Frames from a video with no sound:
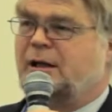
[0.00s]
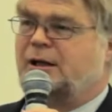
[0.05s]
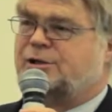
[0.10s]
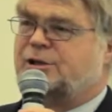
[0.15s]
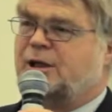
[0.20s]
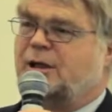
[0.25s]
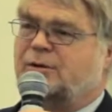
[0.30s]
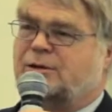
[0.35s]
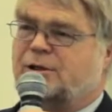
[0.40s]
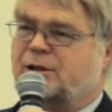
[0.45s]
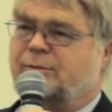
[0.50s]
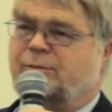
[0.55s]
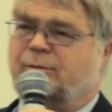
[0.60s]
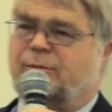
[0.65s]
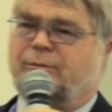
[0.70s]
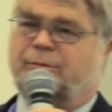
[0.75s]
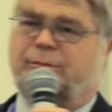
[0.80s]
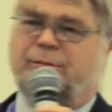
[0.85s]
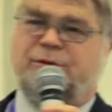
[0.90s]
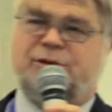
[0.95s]
shelter
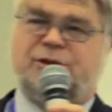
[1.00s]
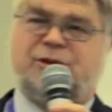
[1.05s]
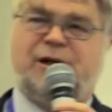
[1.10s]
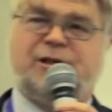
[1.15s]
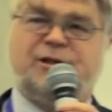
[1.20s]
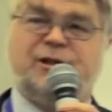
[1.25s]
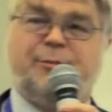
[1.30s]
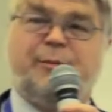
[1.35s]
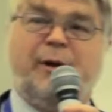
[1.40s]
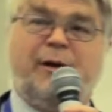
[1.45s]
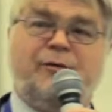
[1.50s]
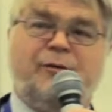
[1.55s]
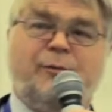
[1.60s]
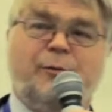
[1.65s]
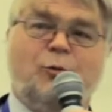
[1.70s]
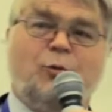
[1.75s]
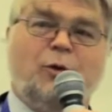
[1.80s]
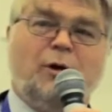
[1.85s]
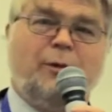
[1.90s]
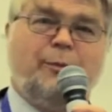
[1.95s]
strategy paper
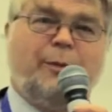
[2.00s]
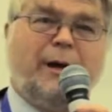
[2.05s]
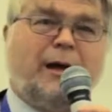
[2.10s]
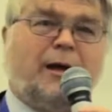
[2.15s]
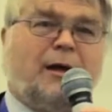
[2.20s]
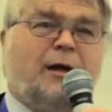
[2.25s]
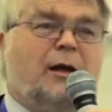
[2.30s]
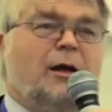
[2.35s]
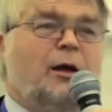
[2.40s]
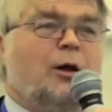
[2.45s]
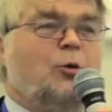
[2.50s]
from the World Bank,